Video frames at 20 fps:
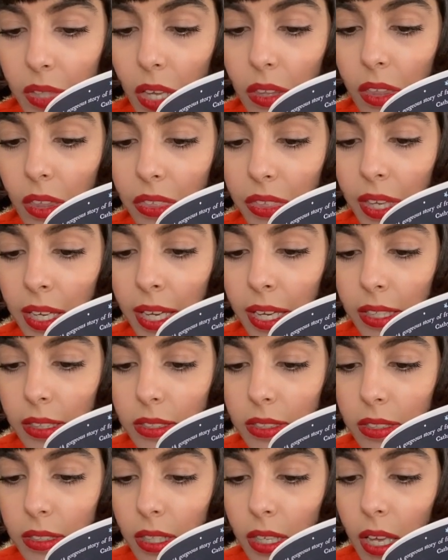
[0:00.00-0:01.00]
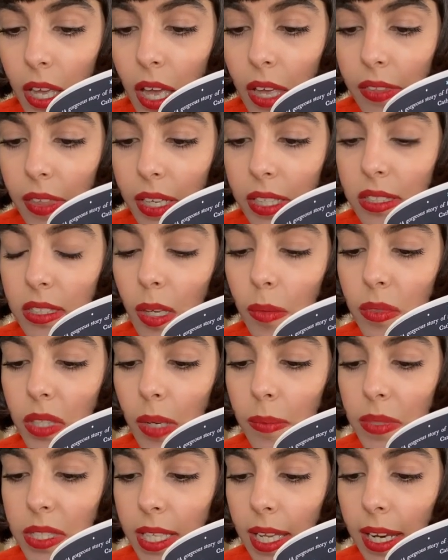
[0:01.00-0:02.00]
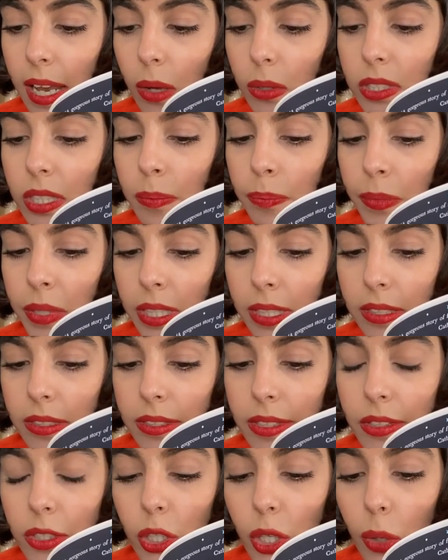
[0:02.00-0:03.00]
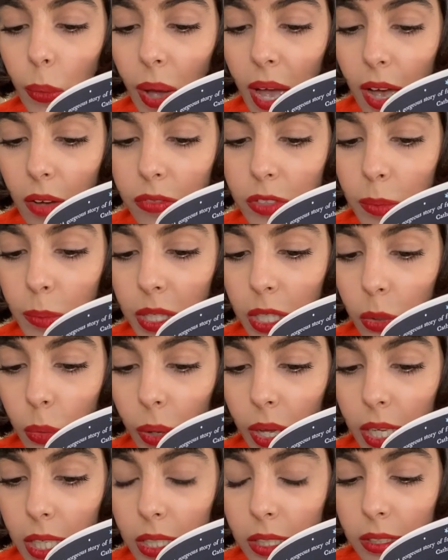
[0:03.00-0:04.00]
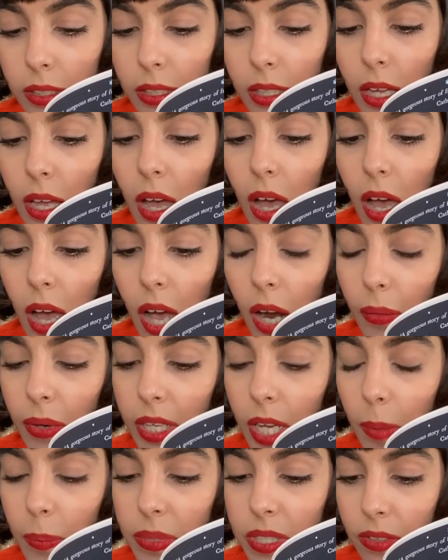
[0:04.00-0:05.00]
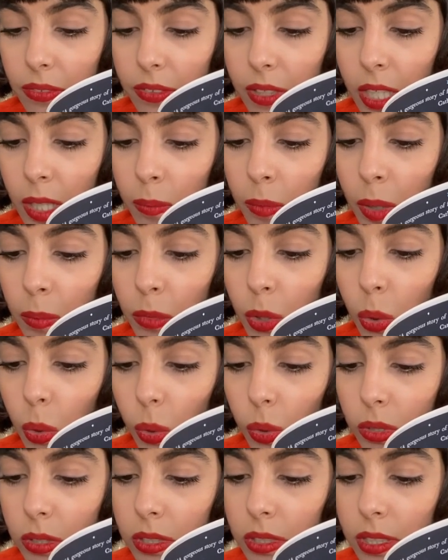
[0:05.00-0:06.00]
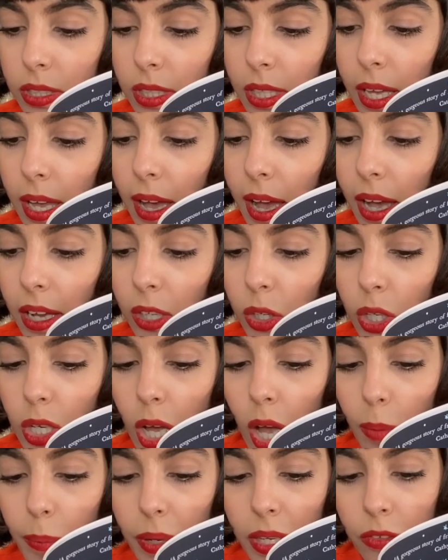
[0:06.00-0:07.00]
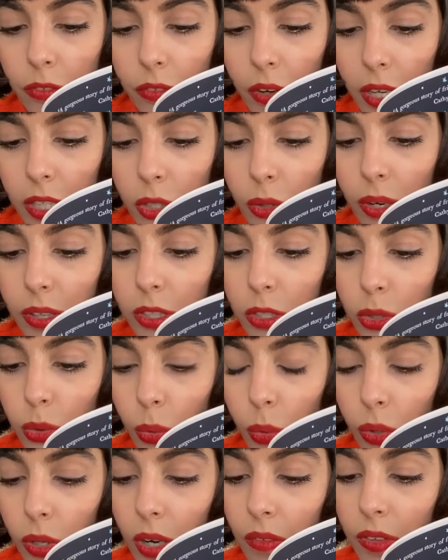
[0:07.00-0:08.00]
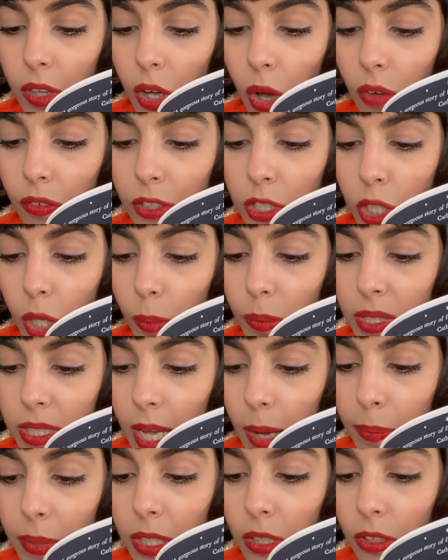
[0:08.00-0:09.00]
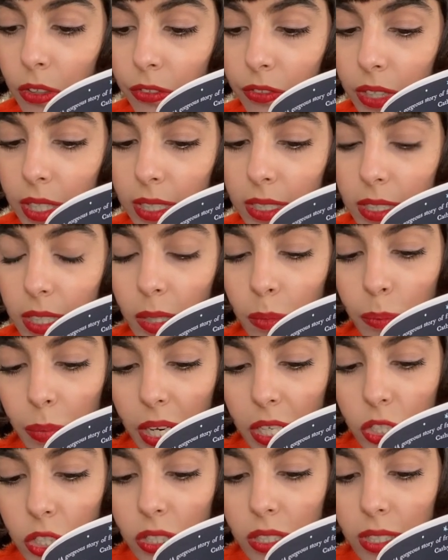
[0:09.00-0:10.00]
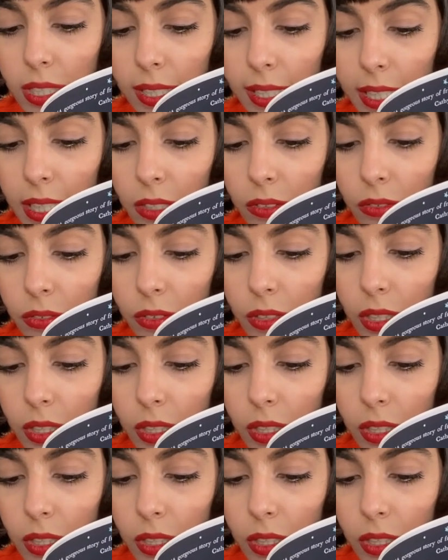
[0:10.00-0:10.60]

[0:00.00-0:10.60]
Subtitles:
The thing is, they can sometimes sell out in minutes, so you have to be quick. Hurry up, Sophia, Mum calls. I look up and find her at the door of the coffee shop, tapping her feet, impatient to leave.